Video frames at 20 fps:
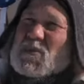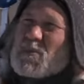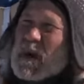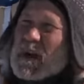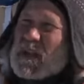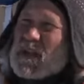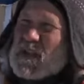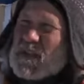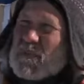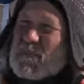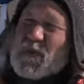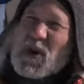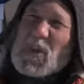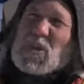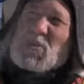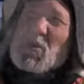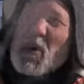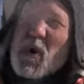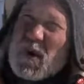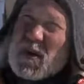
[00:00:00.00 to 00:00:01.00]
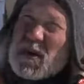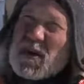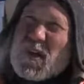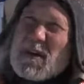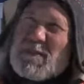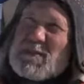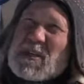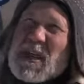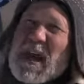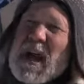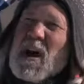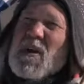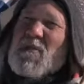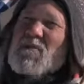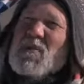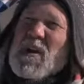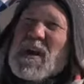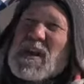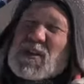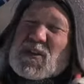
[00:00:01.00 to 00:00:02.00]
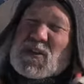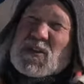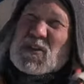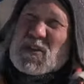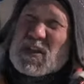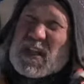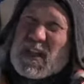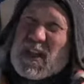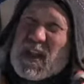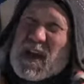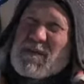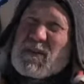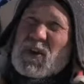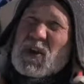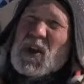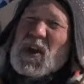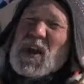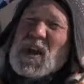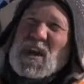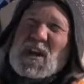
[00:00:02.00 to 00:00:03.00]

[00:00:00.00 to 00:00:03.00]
once the fresh water comes out, raises sea level,